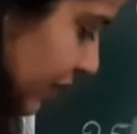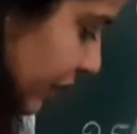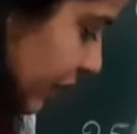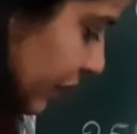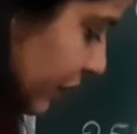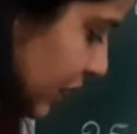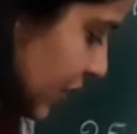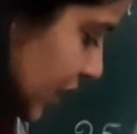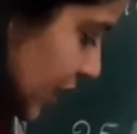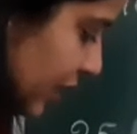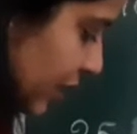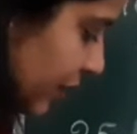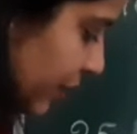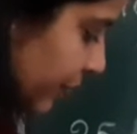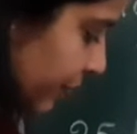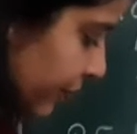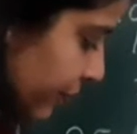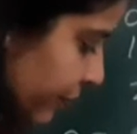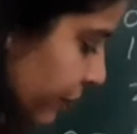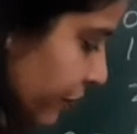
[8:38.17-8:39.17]
15
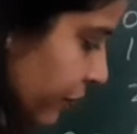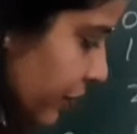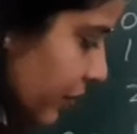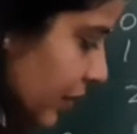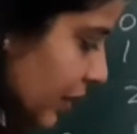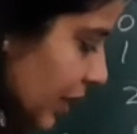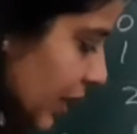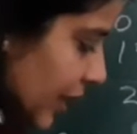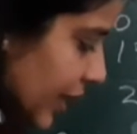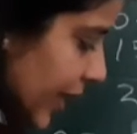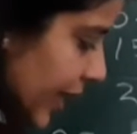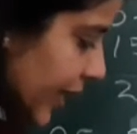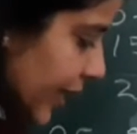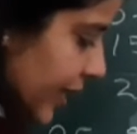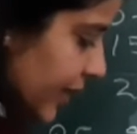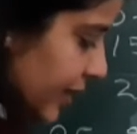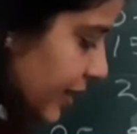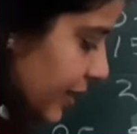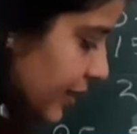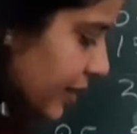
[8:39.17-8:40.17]
again
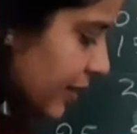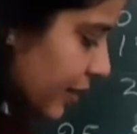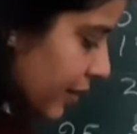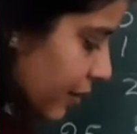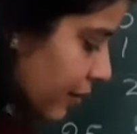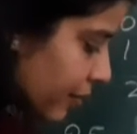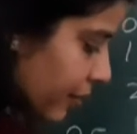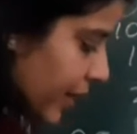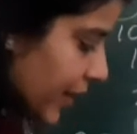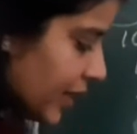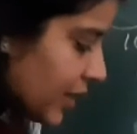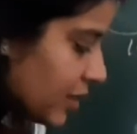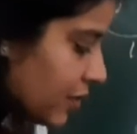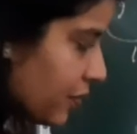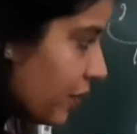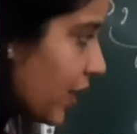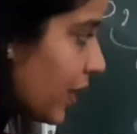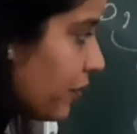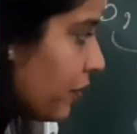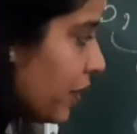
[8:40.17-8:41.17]
is minus
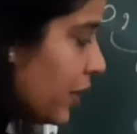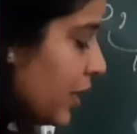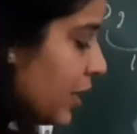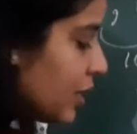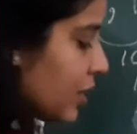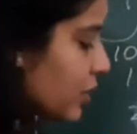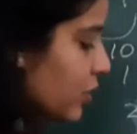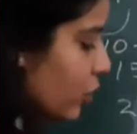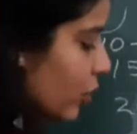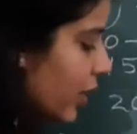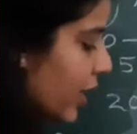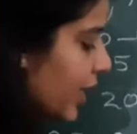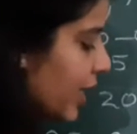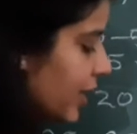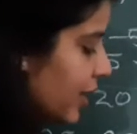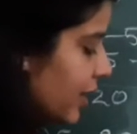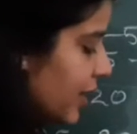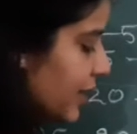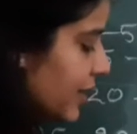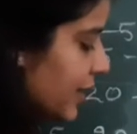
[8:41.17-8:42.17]
5. So in
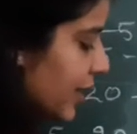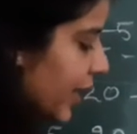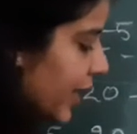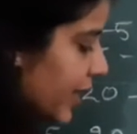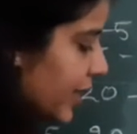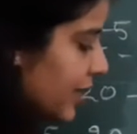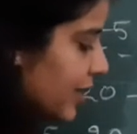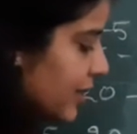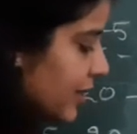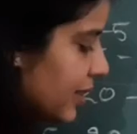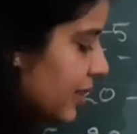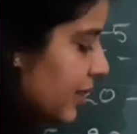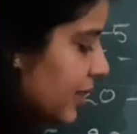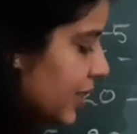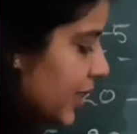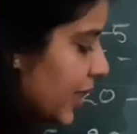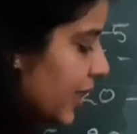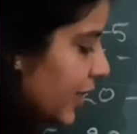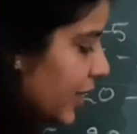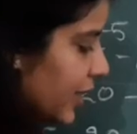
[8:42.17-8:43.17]
this case,
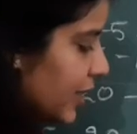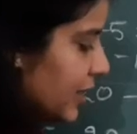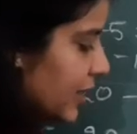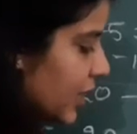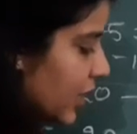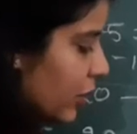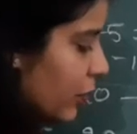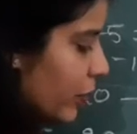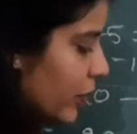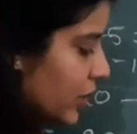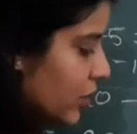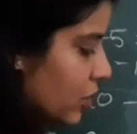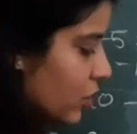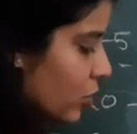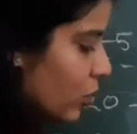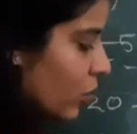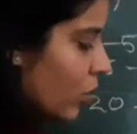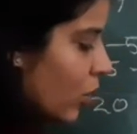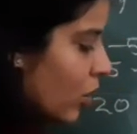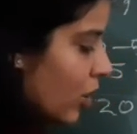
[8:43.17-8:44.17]
D is equals
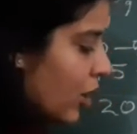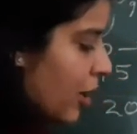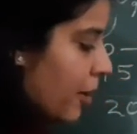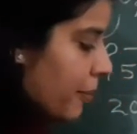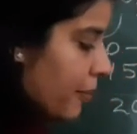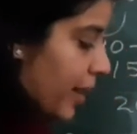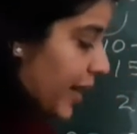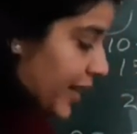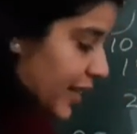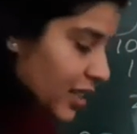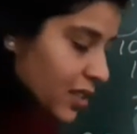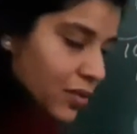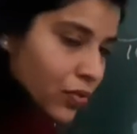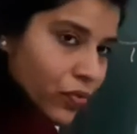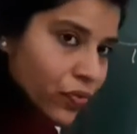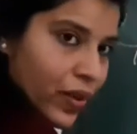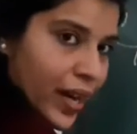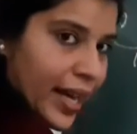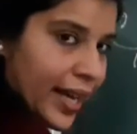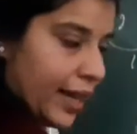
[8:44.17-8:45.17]
to minus
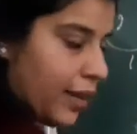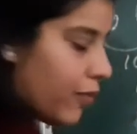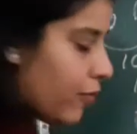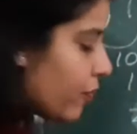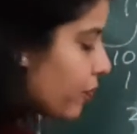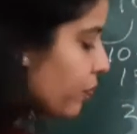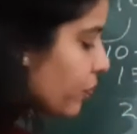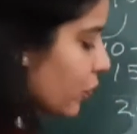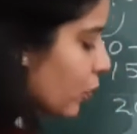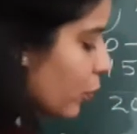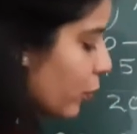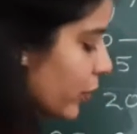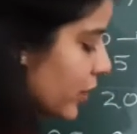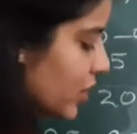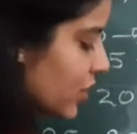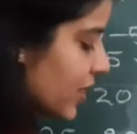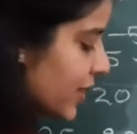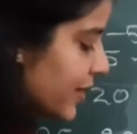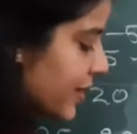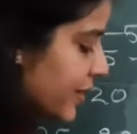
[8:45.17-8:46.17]
5,
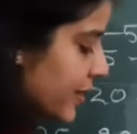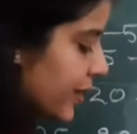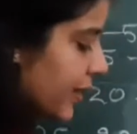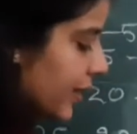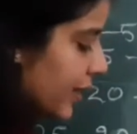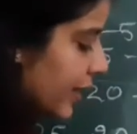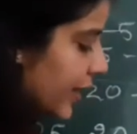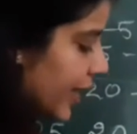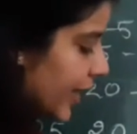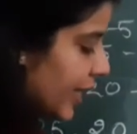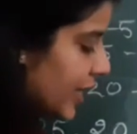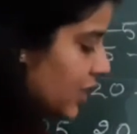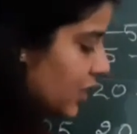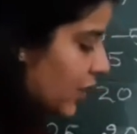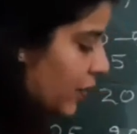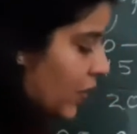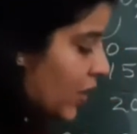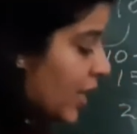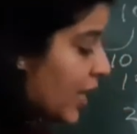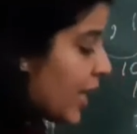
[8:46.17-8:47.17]
which is
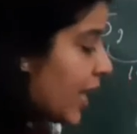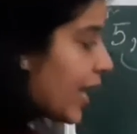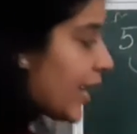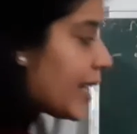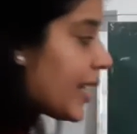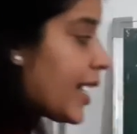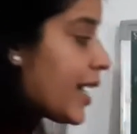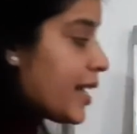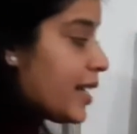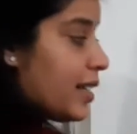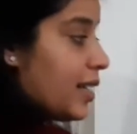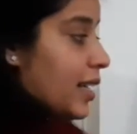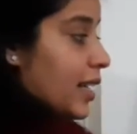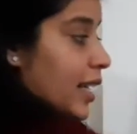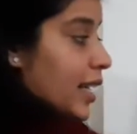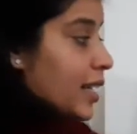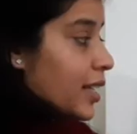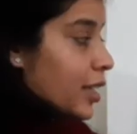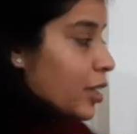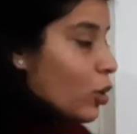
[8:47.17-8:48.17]
negative. And here
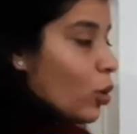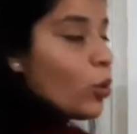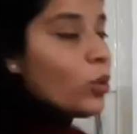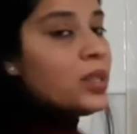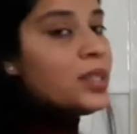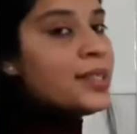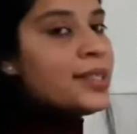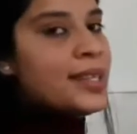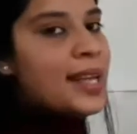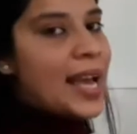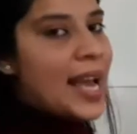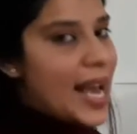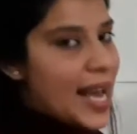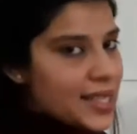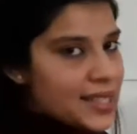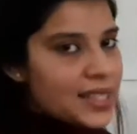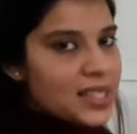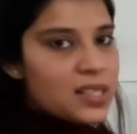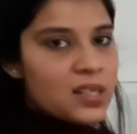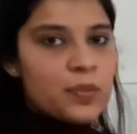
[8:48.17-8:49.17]
D denotes,
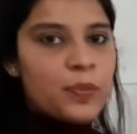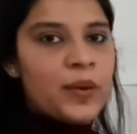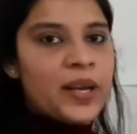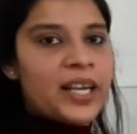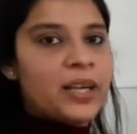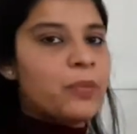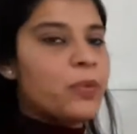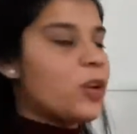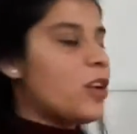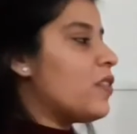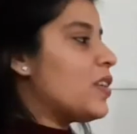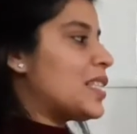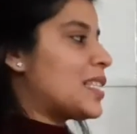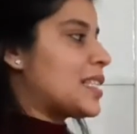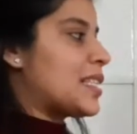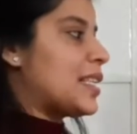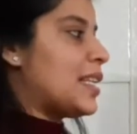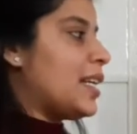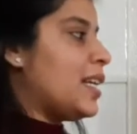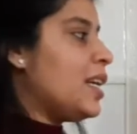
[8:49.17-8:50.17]
as explained
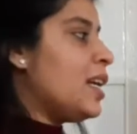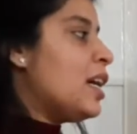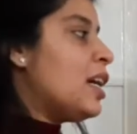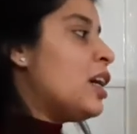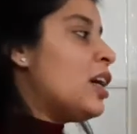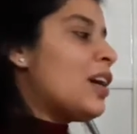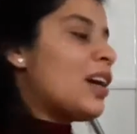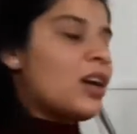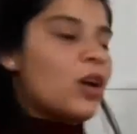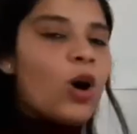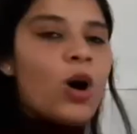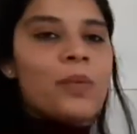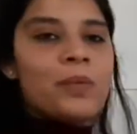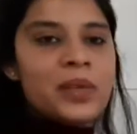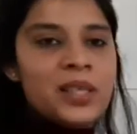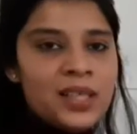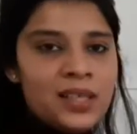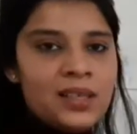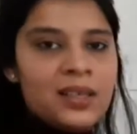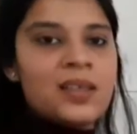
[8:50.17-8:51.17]
previously,
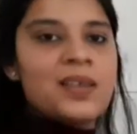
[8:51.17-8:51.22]
common